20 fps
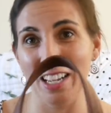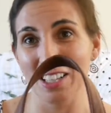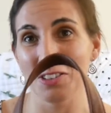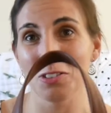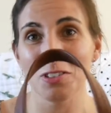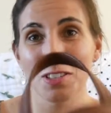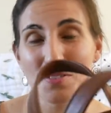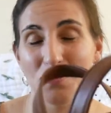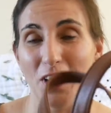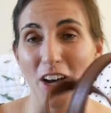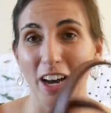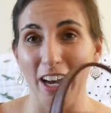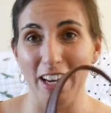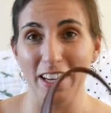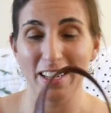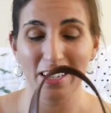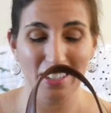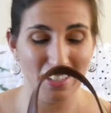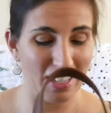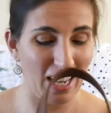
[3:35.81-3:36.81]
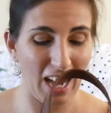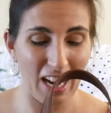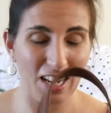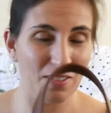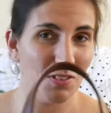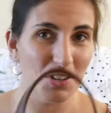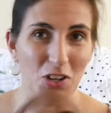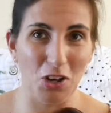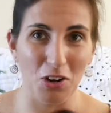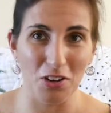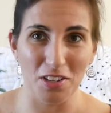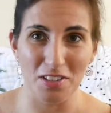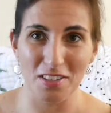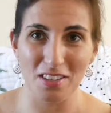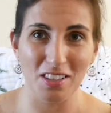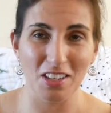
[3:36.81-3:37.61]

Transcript: It looks fine. You can't even notice.